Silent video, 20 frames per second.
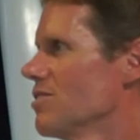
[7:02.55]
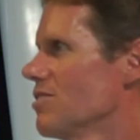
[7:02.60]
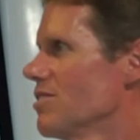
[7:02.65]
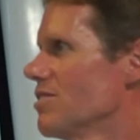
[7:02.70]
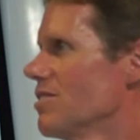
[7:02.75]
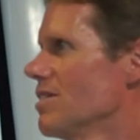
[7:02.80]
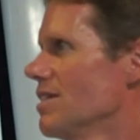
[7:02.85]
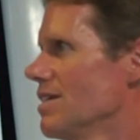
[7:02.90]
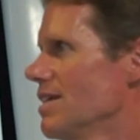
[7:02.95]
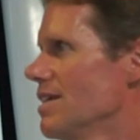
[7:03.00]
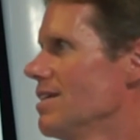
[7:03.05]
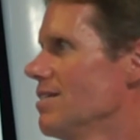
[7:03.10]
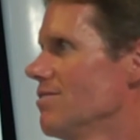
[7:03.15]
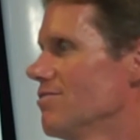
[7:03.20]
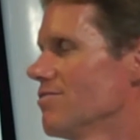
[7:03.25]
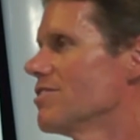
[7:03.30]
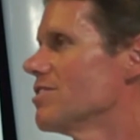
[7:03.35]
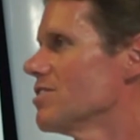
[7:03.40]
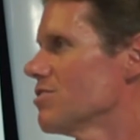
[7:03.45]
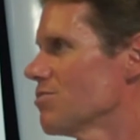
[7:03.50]
or
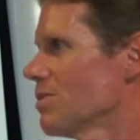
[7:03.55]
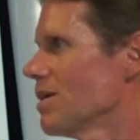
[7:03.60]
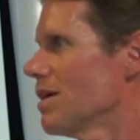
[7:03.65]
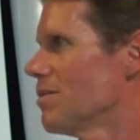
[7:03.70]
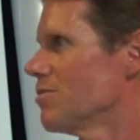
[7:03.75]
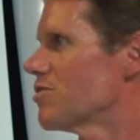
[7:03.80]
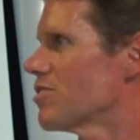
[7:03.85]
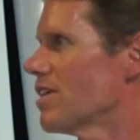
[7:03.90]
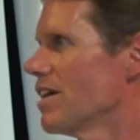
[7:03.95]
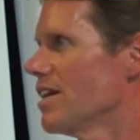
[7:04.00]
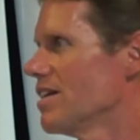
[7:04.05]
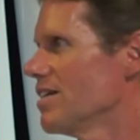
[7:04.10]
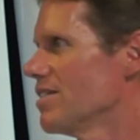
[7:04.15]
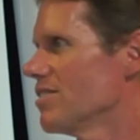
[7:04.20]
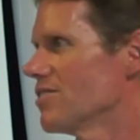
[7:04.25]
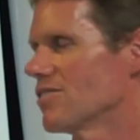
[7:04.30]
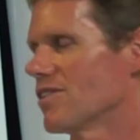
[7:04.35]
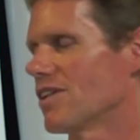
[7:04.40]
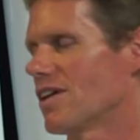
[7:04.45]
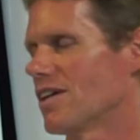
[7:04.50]
even just when I'm training,
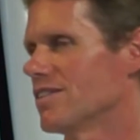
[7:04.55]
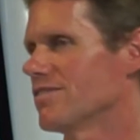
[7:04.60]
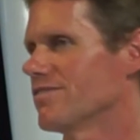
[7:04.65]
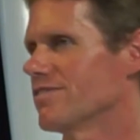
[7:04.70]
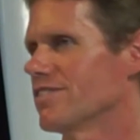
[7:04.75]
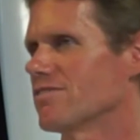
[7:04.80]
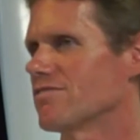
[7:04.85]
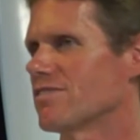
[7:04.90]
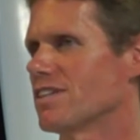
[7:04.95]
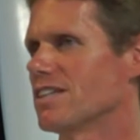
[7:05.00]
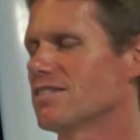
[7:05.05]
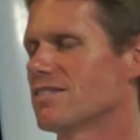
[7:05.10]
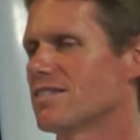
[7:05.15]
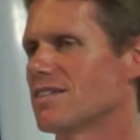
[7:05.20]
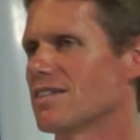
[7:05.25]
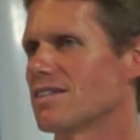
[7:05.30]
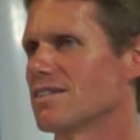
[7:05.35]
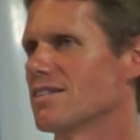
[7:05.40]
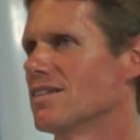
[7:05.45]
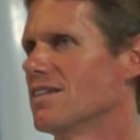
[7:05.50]
not even in
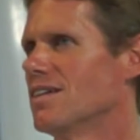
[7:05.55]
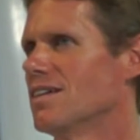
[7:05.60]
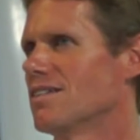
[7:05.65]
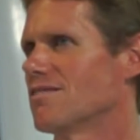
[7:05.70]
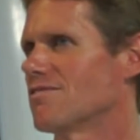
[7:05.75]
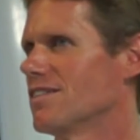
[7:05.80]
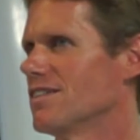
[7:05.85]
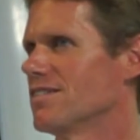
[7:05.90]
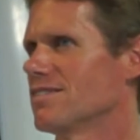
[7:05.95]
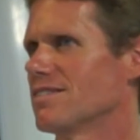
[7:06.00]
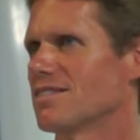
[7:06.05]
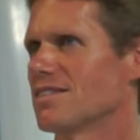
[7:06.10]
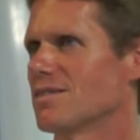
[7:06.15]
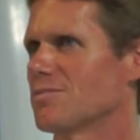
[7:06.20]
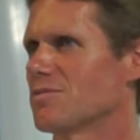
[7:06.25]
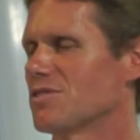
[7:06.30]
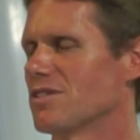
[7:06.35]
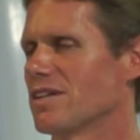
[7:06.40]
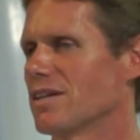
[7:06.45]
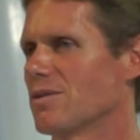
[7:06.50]
racing
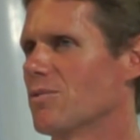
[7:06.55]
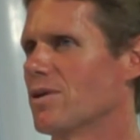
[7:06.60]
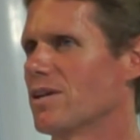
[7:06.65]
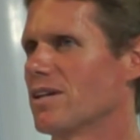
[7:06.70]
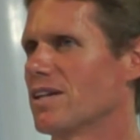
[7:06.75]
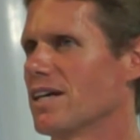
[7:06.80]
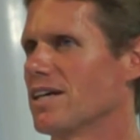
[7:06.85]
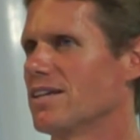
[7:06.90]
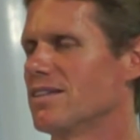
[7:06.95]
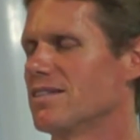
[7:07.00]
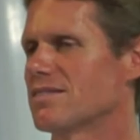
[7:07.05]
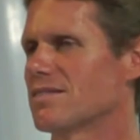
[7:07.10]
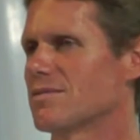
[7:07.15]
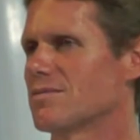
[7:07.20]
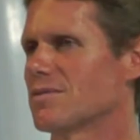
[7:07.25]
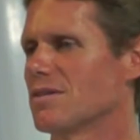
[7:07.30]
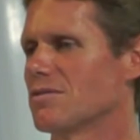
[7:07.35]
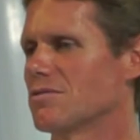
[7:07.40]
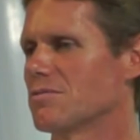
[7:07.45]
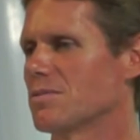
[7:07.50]
up to 190
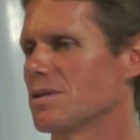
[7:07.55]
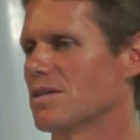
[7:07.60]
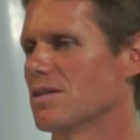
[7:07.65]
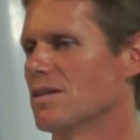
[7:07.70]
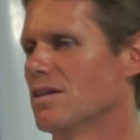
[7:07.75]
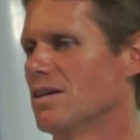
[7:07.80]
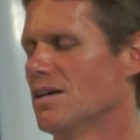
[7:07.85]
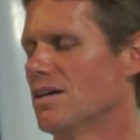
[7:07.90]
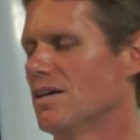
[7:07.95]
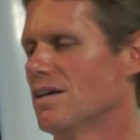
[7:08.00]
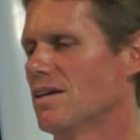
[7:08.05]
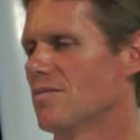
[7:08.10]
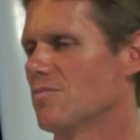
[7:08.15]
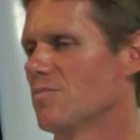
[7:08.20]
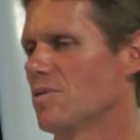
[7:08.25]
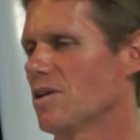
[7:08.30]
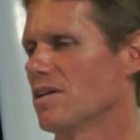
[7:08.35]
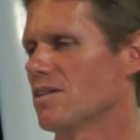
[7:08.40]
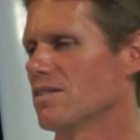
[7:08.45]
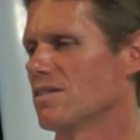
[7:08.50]
sometimes.
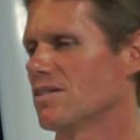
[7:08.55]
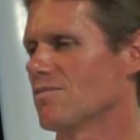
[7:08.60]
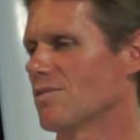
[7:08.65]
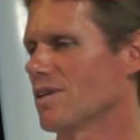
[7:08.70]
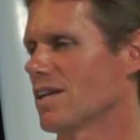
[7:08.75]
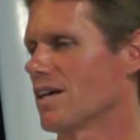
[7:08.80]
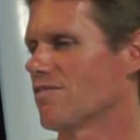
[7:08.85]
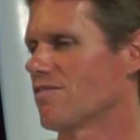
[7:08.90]
But when I